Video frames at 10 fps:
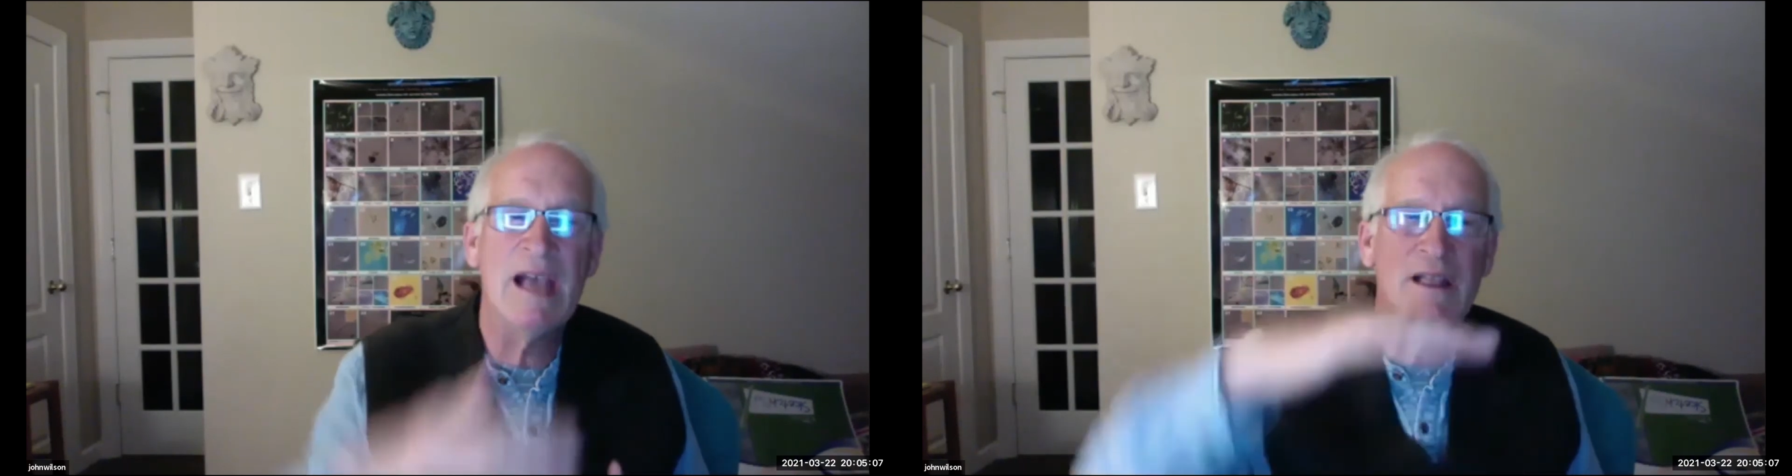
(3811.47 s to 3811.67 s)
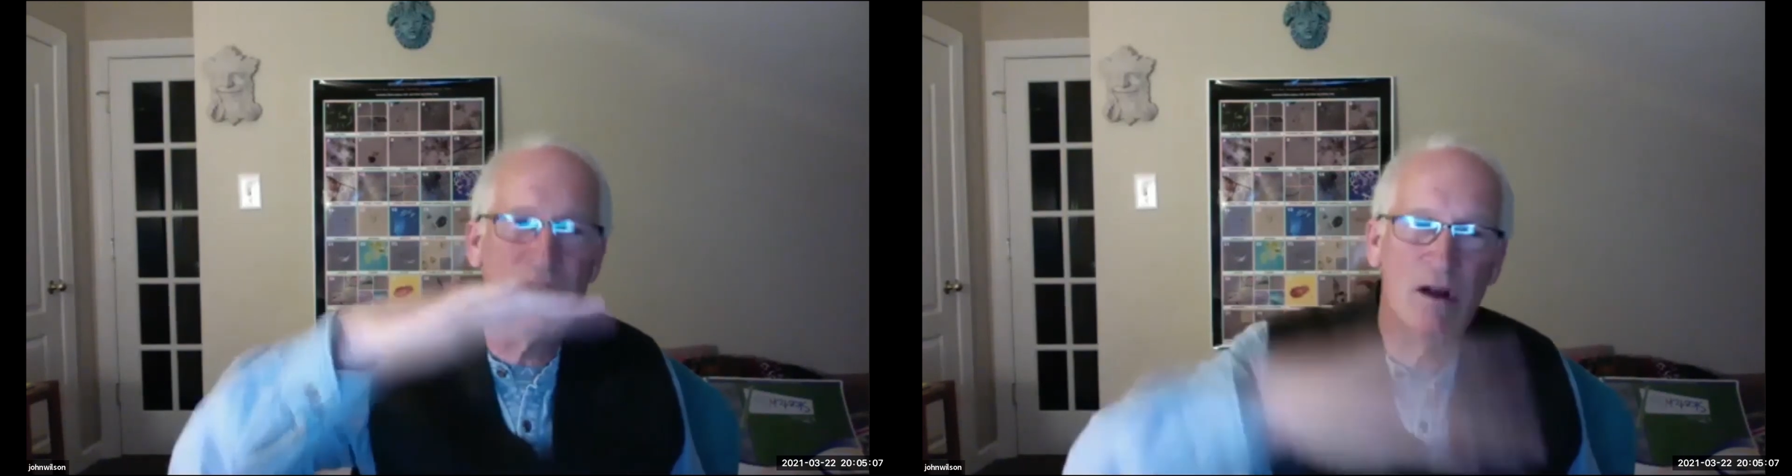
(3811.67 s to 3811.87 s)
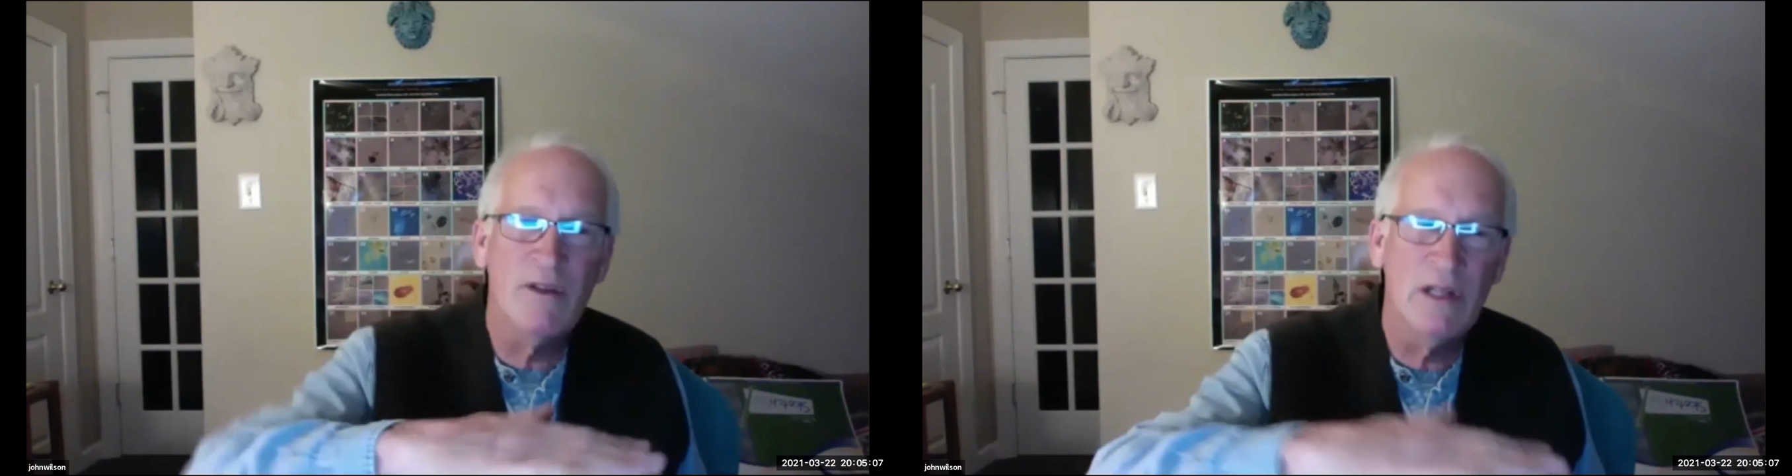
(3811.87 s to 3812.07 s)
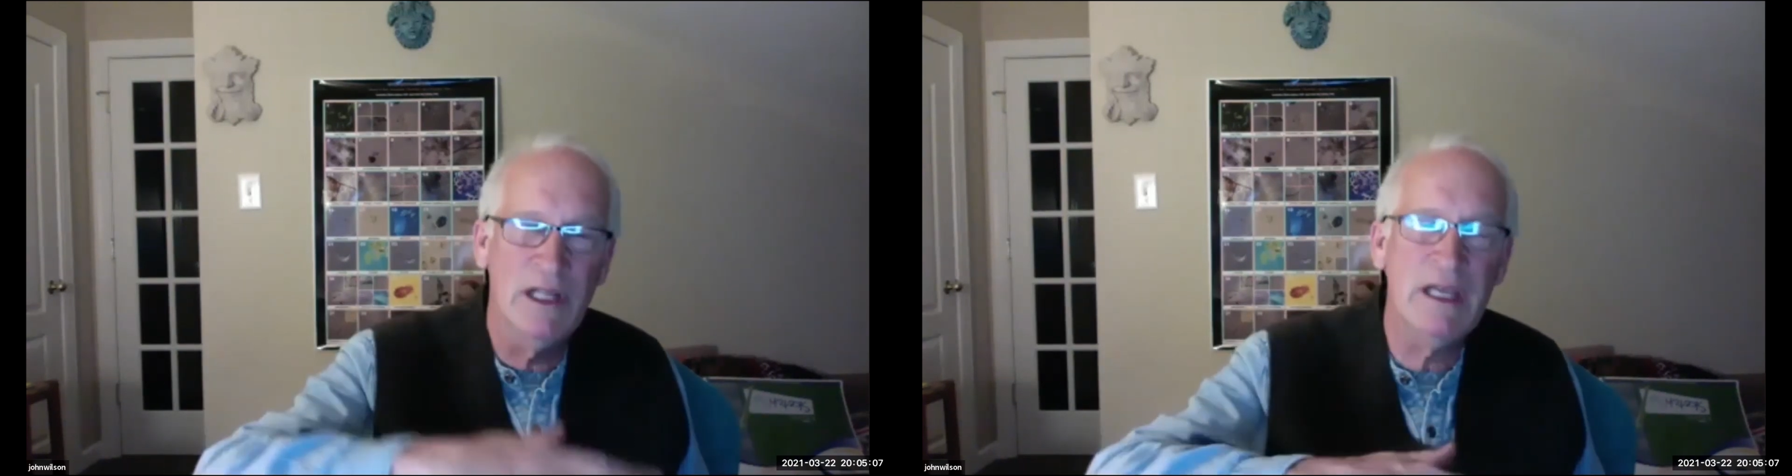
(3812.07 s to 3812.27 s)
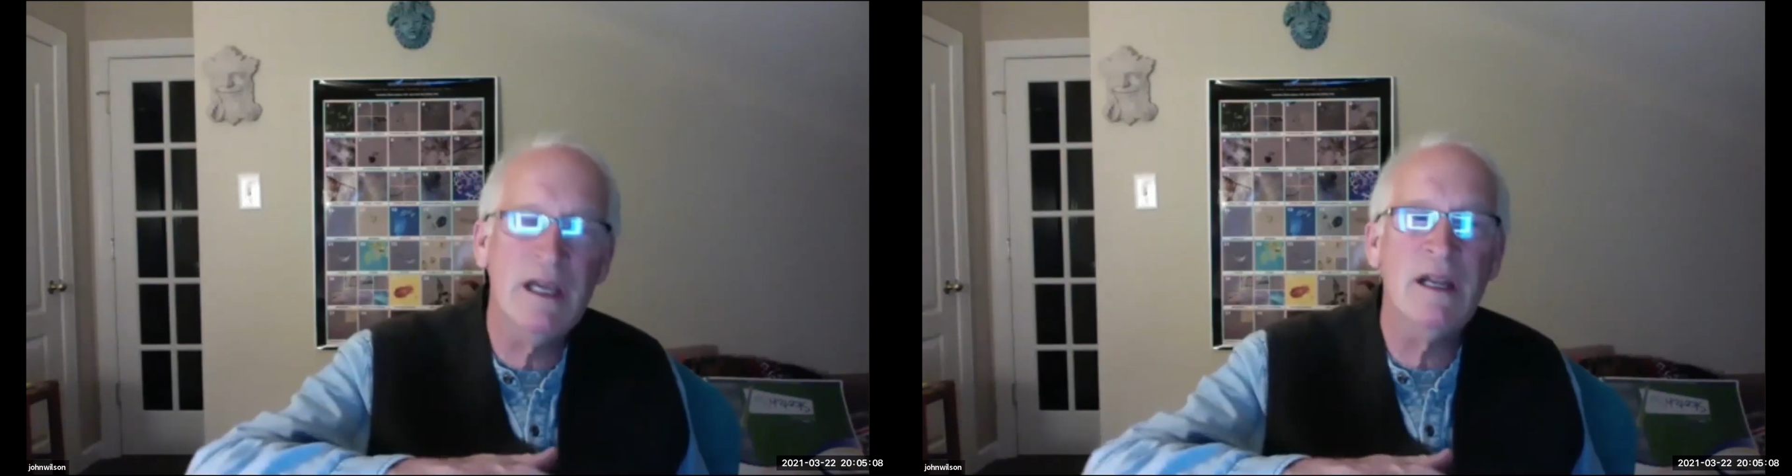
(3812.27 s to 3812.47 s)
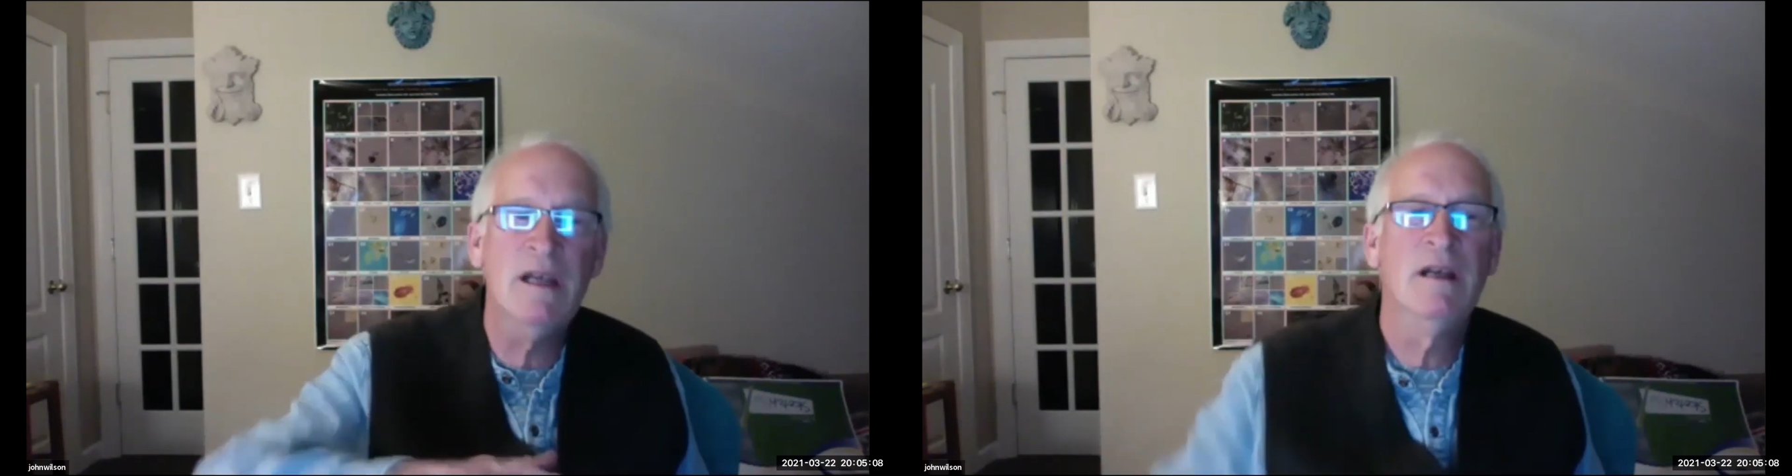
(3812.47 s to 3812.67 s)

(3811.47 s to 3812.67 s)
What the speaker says: it's on the lid,